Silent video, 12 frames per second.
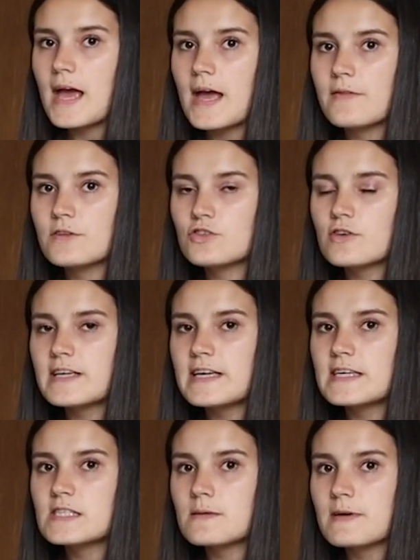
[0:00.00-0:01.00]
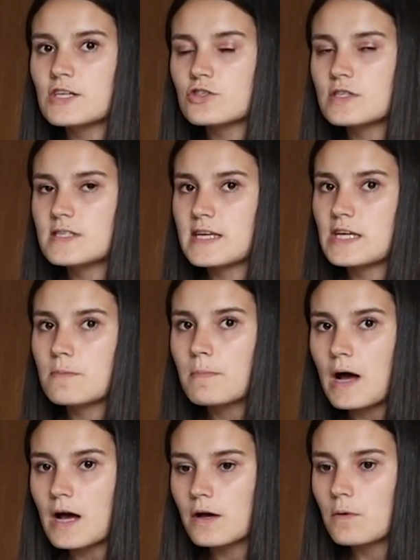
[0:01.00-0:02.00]
And the trick is to make sure you're saying you
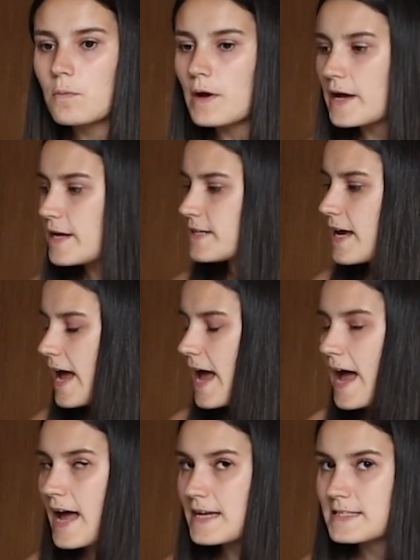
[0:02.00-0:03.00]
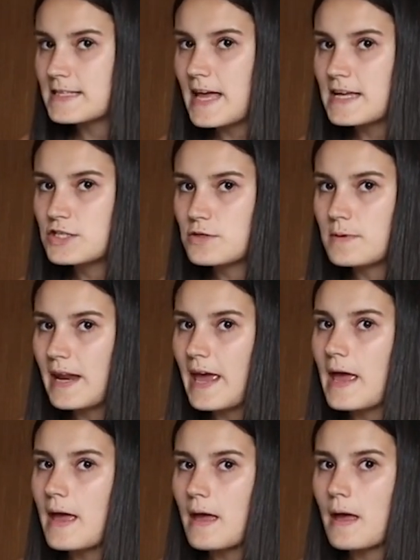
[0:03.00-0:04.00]
mark a word as they're doing
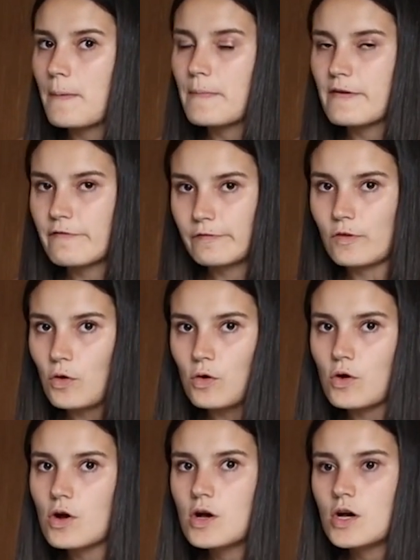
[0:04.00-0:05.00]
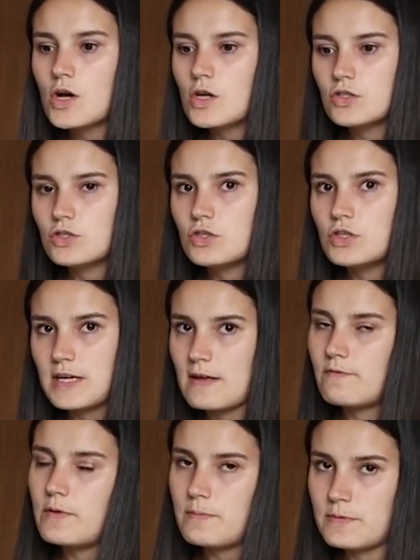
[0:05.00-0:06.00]
it and before you
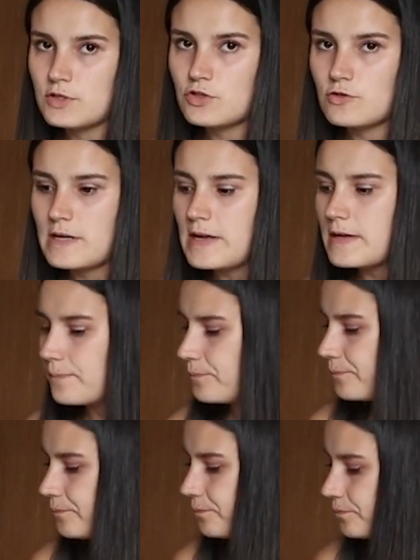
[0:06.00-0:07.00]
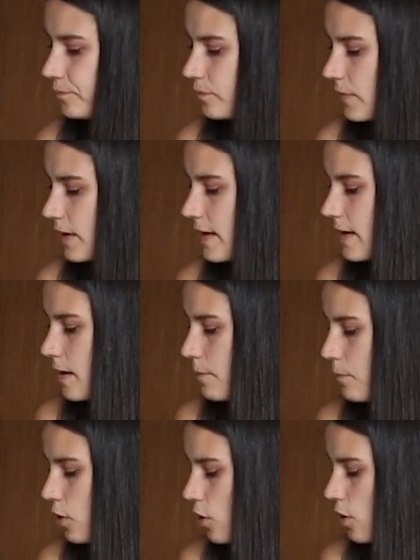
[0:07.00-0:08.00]
give them the treat.
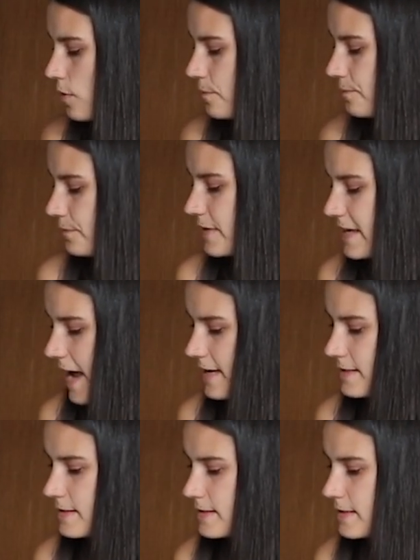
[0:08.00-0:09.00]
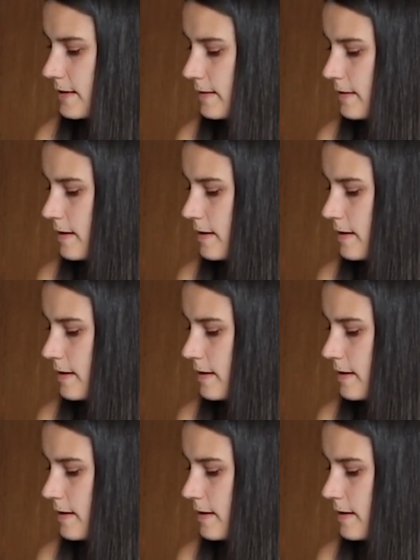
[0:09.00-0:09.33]
Paw, yes.